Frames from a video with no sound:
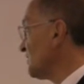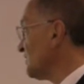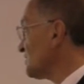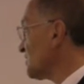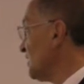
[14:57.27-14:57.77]

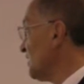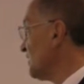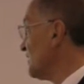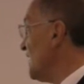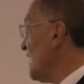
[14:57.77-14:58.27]
and the
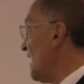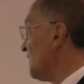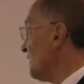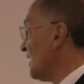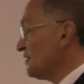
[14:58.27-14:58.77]
tone
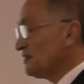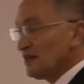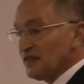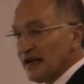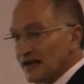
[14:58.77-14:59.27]

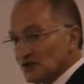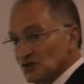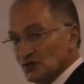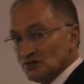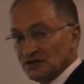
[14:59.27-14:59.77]
and the
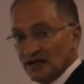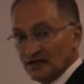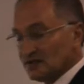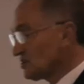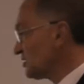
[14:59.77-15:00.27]
attitudes
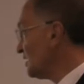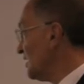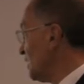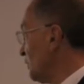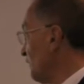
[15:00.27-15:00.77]
that it's
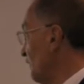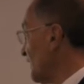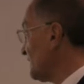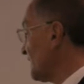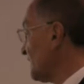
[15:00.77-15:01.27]

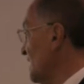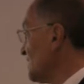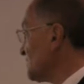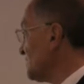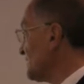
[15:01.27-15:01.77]
reflecting.
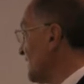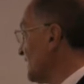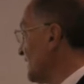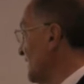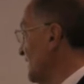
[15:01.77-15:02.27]
So take